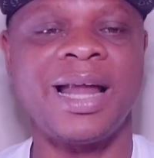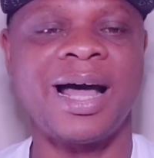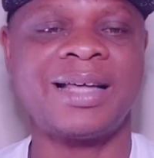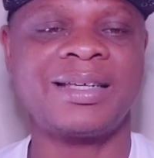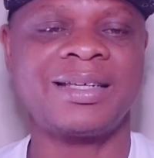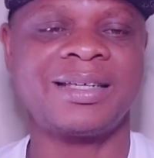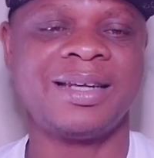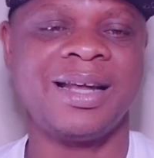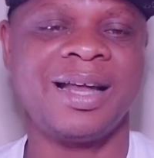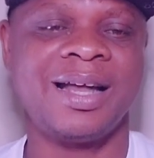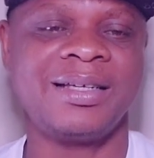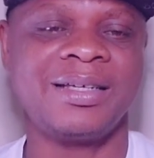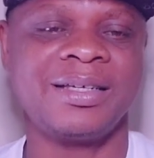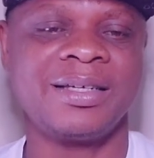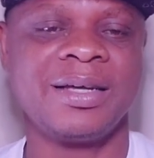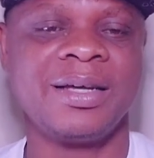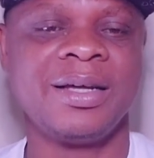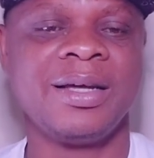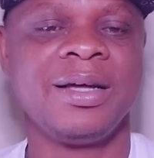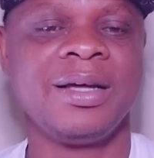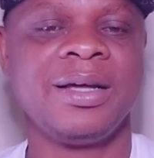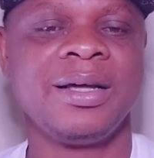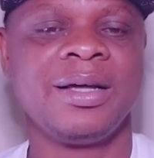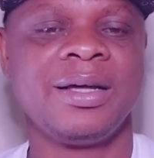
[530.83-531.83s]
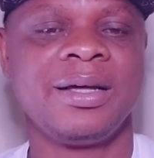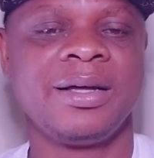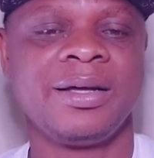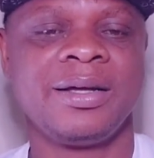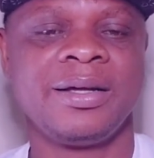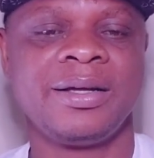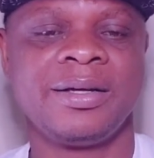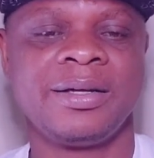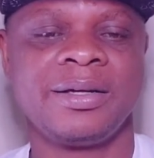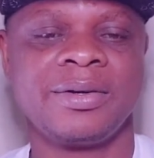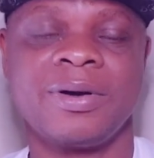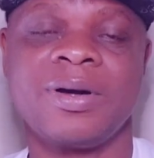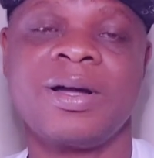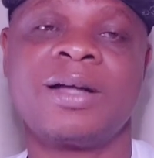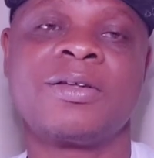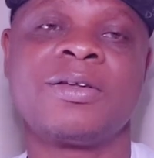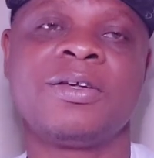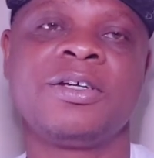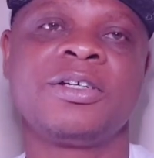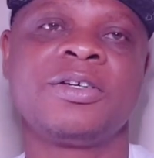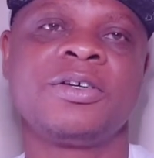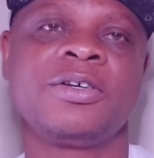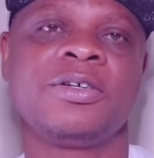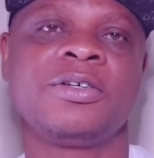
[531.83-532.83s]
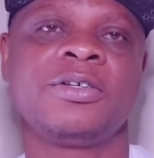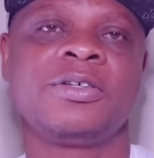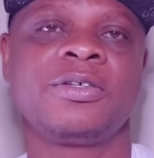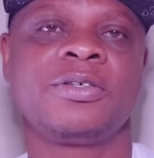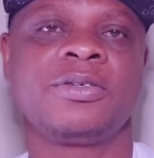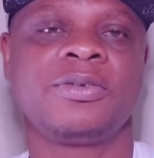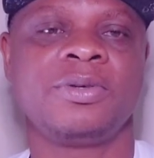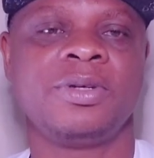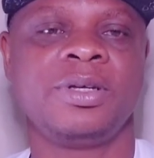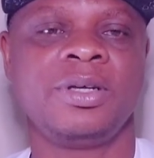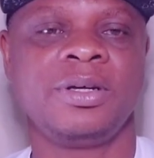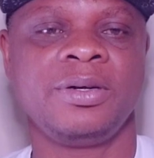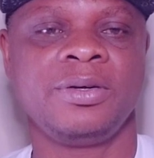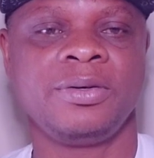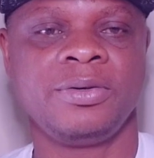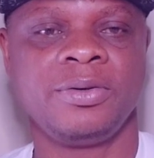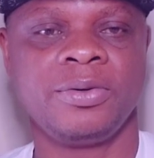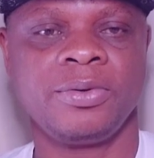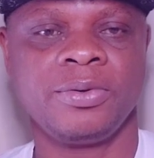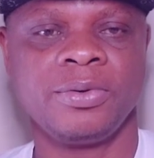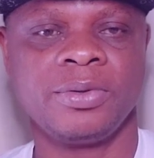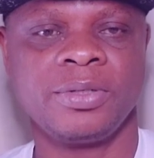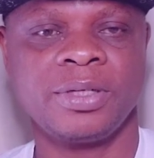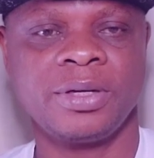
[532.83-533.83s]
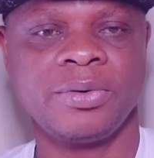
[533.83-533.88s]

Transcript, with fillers: Last Last. Congratulations to the Odogwu.